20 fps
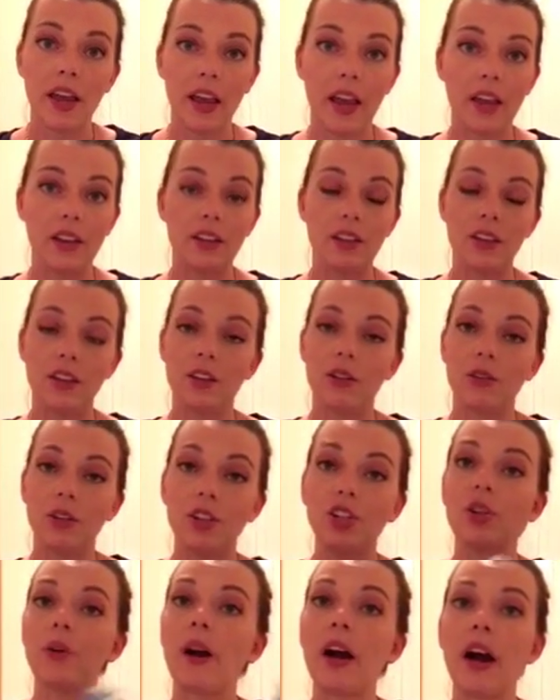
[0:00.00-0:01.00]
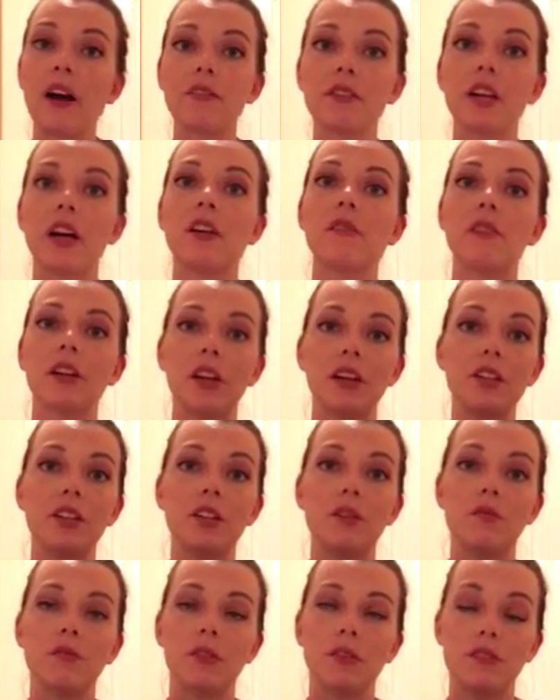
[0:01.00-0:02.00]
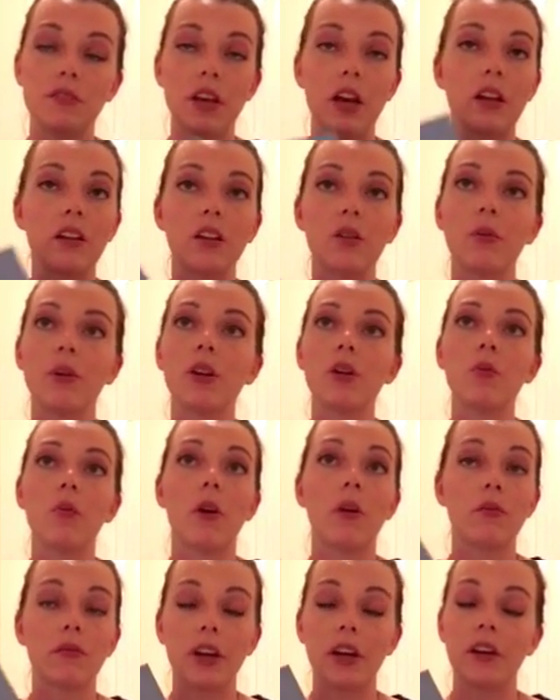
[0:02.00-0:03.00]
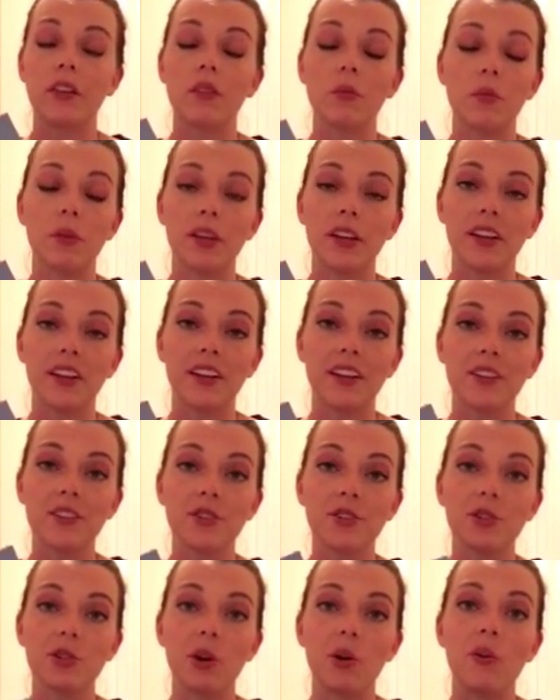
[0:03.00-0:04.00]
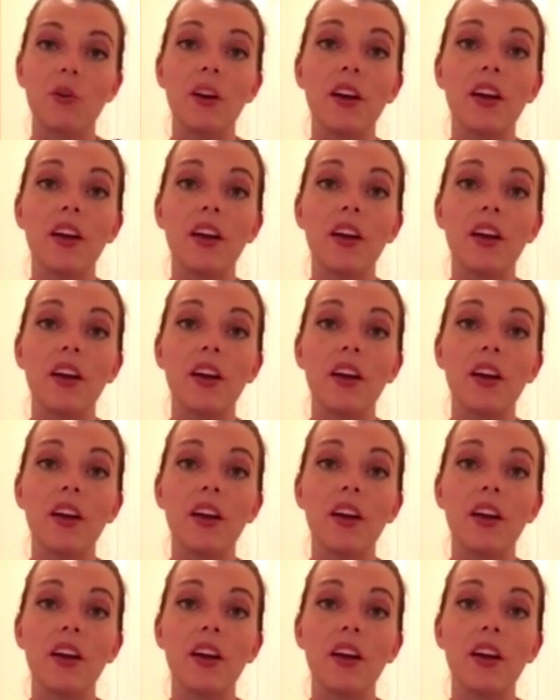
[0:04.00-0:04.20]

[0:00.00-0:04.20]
and you don't have to have an idea for exactly what you want right at the beginning. So